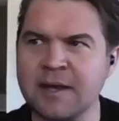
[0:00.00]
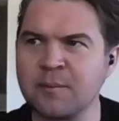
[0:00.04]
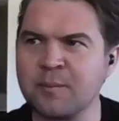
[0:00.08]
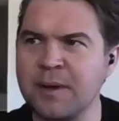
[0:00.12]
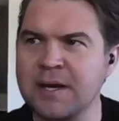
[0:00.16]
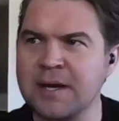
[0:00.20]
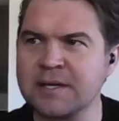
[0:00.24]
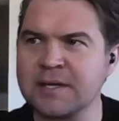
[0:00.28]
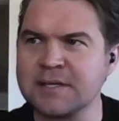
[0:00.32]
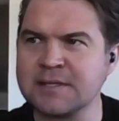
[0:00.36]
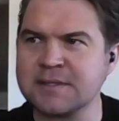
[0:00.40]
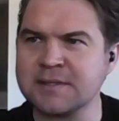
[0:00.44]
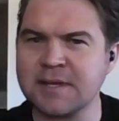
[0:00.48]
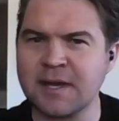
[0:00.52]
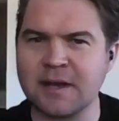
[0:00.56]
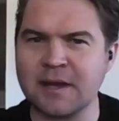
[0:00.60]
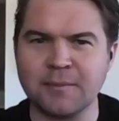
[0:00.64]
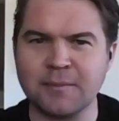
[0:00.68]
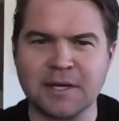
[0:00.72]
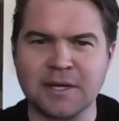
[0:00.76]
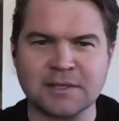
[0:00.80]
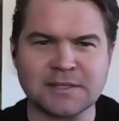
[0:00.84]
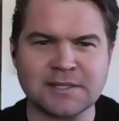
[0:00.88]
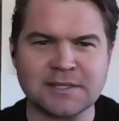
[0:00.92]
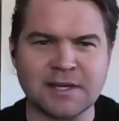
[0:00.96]
the ACT parties
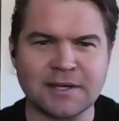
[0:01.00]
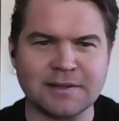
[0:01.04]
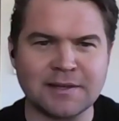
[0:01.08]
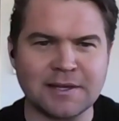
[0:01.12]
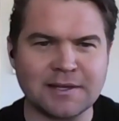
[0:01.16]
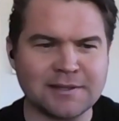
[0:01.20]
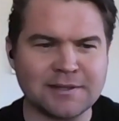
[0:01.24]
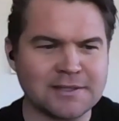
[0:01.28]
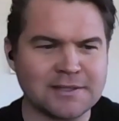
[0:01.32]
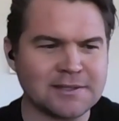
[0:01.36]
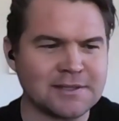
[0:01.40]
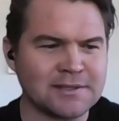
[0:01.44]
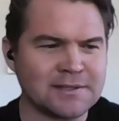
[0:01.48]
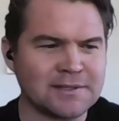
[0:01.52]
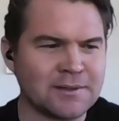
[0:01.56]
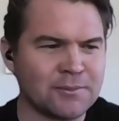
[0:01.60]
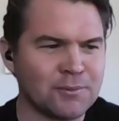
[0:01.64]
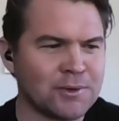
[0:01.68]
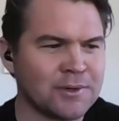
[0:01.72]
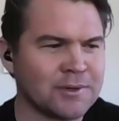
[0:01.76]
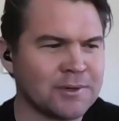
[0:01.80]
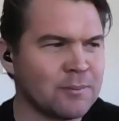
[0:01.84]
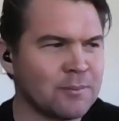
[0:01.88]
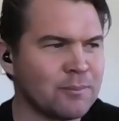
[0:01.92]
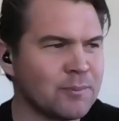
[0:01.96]
come out saying that this is
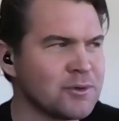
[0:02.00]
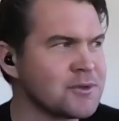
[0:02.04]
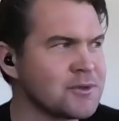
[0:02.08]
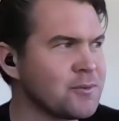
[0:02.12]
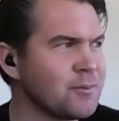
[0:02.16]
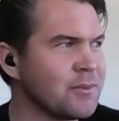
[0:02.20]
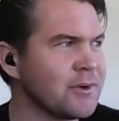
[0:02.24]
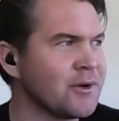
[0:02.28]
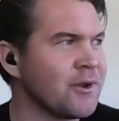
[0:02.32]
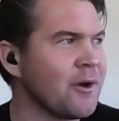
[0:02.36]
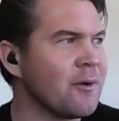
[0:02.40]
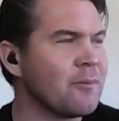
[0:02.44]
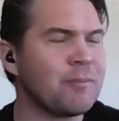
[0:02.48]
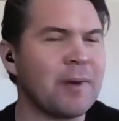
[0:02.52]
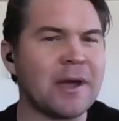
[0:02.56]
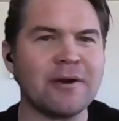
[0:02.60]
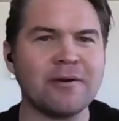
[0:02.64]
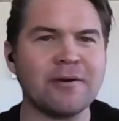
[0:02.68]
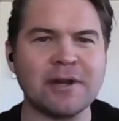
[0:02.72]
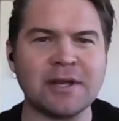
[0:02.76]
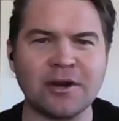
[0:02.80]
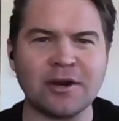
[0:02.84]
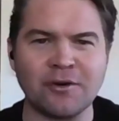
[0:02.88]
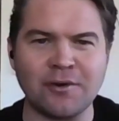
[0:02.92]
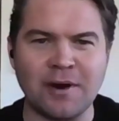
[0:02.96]
a
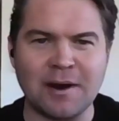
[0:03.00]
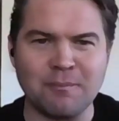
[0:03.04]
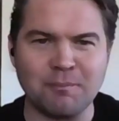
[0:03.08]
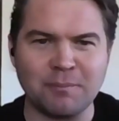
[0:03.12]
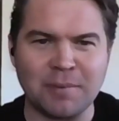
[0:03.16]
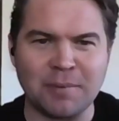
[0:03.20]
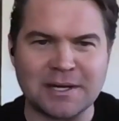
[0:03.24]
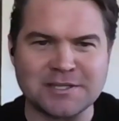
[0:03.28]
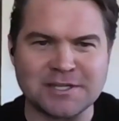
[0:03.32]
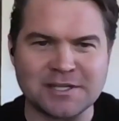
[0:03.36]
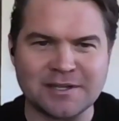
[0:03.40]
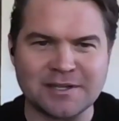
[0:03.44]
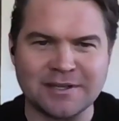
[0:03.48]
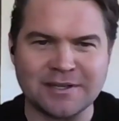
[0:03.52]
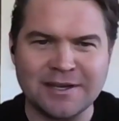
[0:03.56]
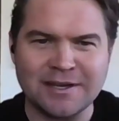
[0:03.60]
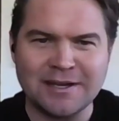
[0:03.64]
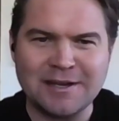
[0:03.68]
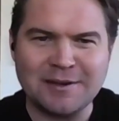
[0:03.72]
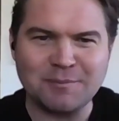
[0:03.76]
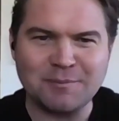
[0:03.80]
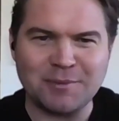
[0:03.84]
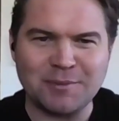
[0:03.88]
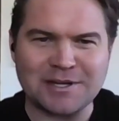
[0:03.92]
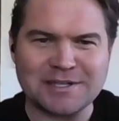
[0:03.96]
Barry Crump budget
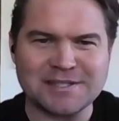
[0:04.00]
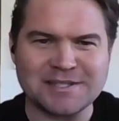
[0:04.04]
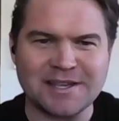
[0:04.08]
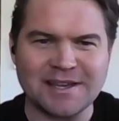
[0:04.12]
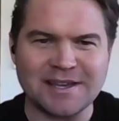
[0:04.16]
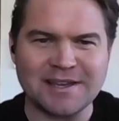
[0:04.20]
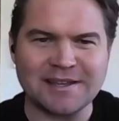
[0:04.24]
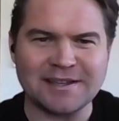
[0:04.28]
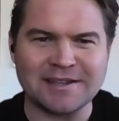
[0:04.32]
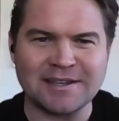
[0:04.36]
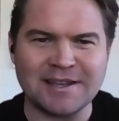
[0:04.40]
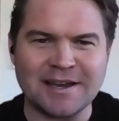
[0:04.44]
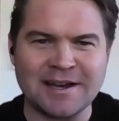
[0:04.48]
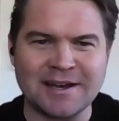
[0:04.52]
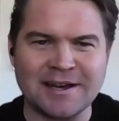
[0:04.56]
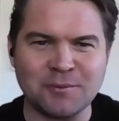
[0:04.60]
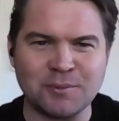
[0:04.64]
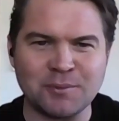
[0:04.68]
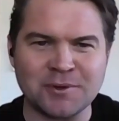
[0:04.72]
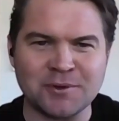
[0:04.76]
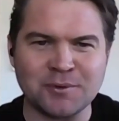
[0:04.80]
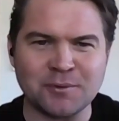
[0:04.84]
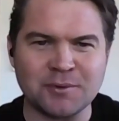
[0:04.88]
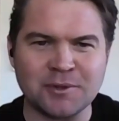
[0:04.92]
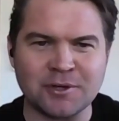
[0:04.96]
by saying
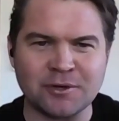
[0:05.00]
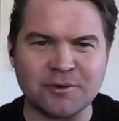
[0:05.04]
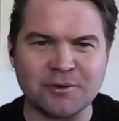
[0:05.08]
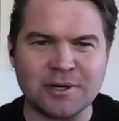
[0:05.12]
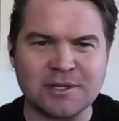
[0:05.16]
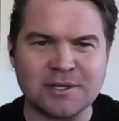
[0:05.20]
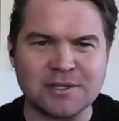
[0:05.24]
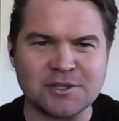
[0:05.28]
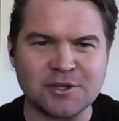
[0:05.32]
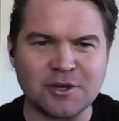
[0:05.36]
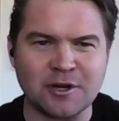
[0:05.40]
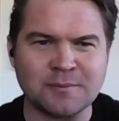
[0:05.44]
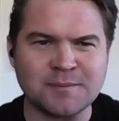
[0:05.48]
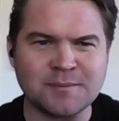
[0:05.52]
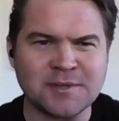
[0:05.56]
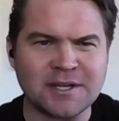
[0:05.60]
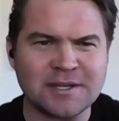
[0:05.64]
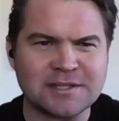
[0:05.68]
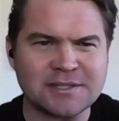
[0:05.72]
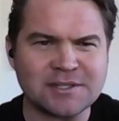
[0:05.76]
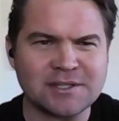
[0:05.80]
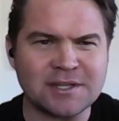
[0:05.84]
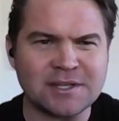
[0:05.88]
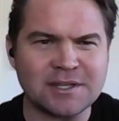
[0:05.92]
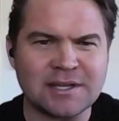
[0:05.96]
with all the green jobs.
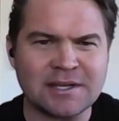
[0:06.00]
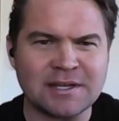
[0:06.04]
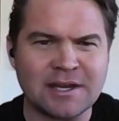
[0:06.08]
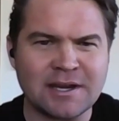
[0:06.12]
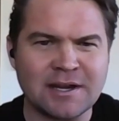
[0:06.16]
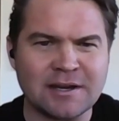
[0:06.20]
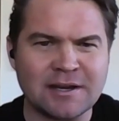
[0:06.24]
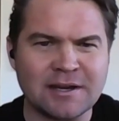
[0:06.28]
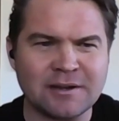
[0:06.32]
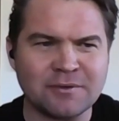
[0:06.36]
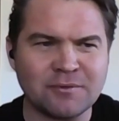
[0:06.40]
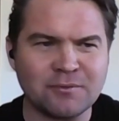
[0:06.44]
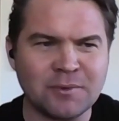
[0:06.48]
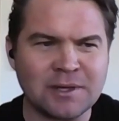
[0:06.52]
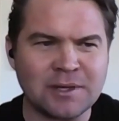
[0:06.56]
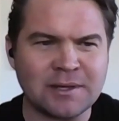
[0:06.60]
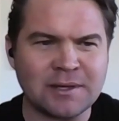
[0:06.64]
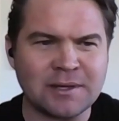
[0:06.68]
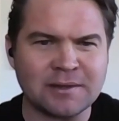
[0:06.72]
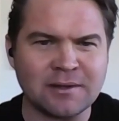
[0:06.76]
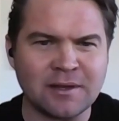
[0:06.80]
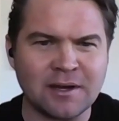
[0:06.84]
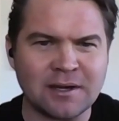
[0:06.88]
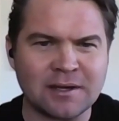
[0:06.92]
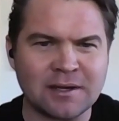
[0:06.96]
I actually
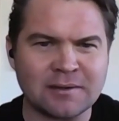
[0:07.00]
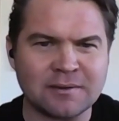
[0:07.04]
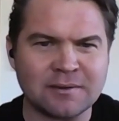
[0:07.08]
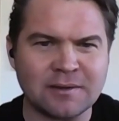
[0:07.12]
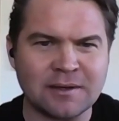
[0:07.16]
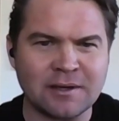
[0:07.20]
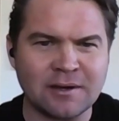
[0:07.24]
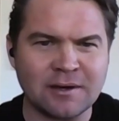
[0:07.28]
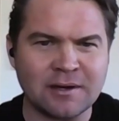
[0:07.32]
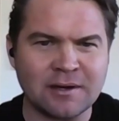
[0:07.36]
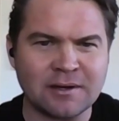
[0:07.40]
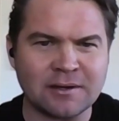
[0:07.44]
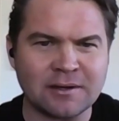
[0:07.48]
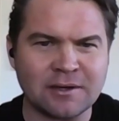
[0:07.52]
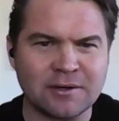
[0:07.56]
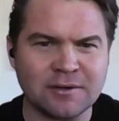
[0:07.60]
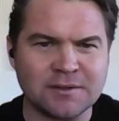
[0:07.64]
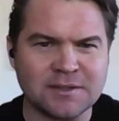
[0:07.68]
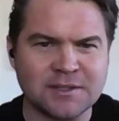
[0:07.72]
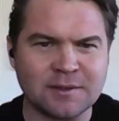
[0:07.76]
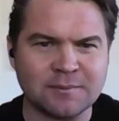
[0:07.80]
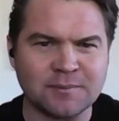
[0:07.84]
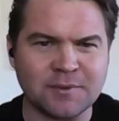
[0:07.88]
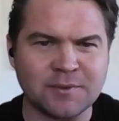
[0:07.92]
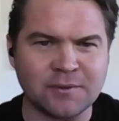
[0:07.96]
really like the
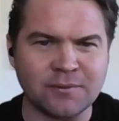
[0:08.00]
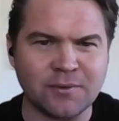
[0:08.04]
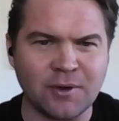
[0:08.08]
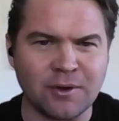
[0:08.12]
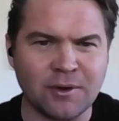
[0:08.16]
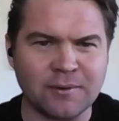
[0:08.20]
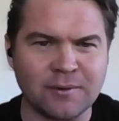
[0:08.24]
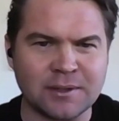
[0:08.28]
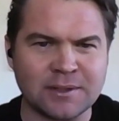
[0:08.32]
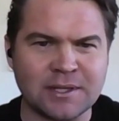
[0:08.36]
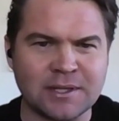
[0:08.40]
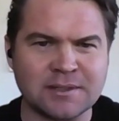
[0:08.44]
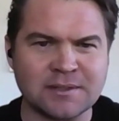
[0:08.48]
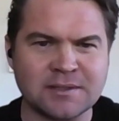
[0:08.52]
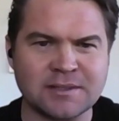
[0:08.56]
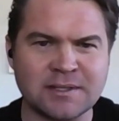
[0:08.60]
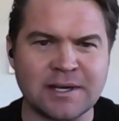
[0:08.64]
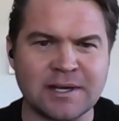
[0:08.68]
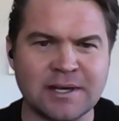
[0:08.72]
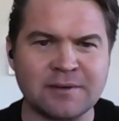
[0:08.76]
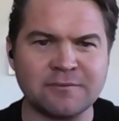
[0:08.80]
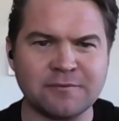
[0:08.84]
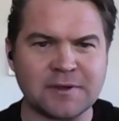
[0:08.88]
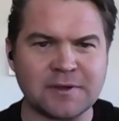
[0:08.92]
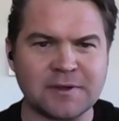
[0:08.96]
concept of going
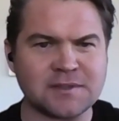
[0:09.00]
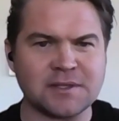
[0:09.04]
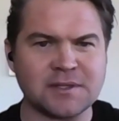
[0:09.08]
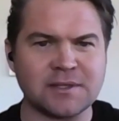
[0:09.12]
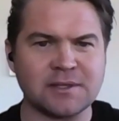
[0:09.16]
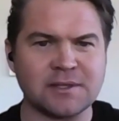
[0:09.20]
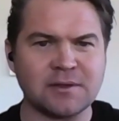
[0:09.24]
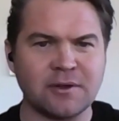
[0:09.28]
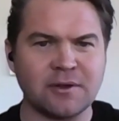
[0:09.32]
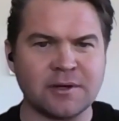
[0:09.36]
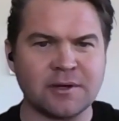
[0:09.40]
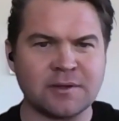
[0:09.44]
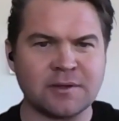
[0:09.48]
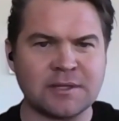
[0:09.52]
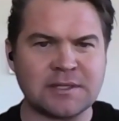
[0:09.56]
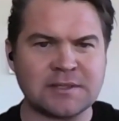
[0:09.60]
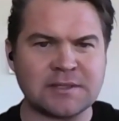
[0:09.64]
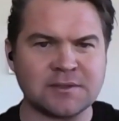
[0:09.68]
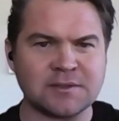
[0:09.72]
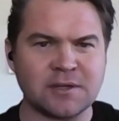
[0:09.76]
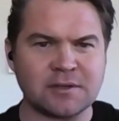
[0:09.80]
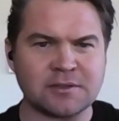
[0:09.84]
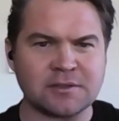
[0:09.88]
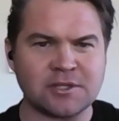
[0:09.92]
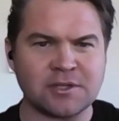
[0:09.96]
and fixing a lot of
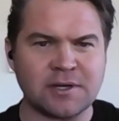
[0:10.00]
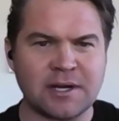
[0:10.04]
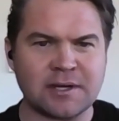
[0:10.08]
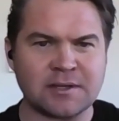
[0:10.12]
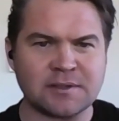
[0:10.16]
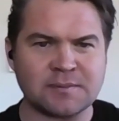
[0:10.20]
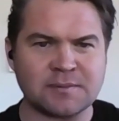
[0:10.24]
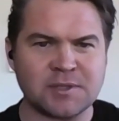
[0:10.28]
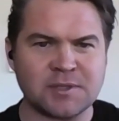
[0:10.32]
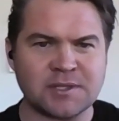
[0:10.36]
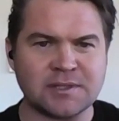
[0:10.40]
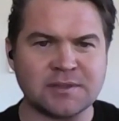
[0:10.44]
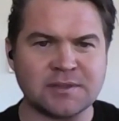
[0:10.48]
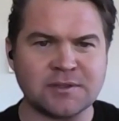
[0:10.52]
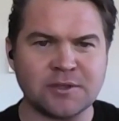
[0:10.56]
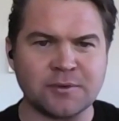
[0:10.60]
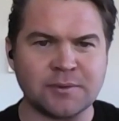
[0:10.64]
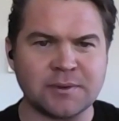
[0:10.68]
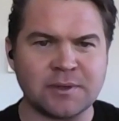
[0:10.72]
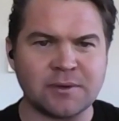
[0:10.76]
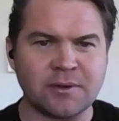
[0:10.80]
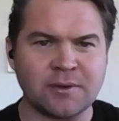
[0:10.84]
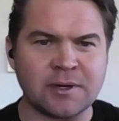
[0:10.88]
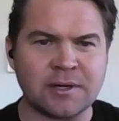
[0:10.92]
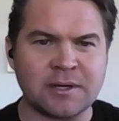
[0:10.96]
these dock traps and
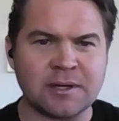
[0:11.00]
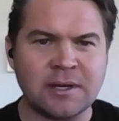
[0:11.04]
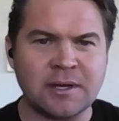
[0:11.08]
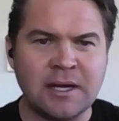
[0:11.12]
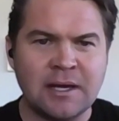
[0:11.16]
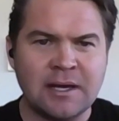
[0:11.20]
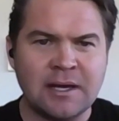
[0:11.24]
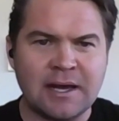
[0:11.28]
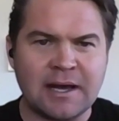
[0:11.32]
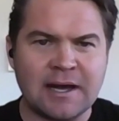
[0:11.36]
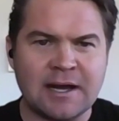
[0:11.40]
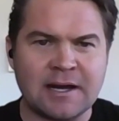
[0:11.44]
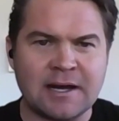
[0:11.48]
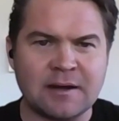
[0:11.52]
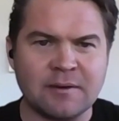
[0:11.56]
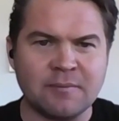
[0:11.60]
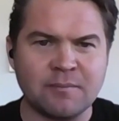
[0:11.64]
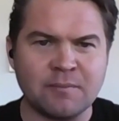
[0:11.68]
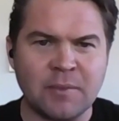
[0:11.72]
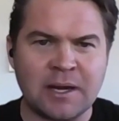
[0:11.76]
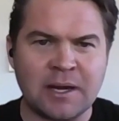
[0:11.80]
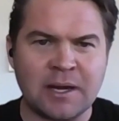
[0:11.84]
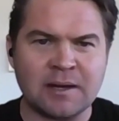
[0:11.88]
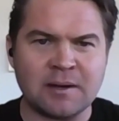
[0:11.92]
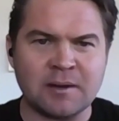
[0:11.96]
doing a lot
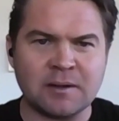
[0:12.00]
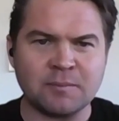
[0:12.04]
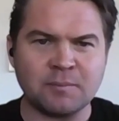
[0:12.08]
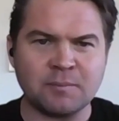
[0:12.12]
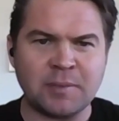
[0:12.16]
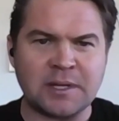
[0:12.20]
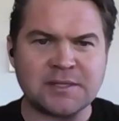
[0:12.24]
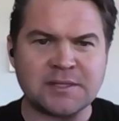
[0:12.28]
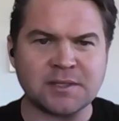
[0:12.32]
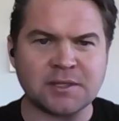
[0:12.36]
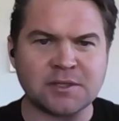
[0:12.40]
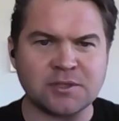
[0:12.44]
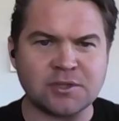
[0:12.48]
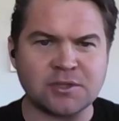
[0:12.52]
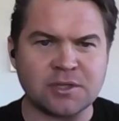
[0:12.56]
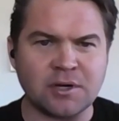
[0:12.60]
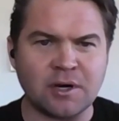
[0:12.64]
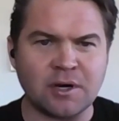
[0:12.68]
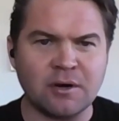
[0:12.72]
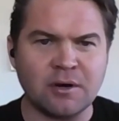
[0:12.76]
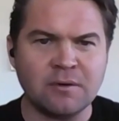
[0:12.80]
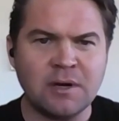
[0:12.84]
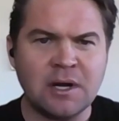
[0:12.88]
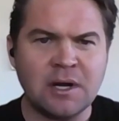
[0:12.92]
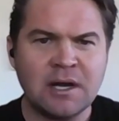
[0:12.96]
of pest
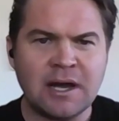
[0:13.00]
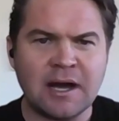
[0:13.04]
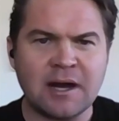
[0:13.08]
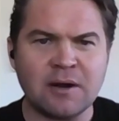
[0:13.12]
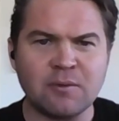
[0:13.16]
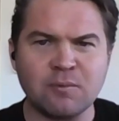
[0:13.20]
control.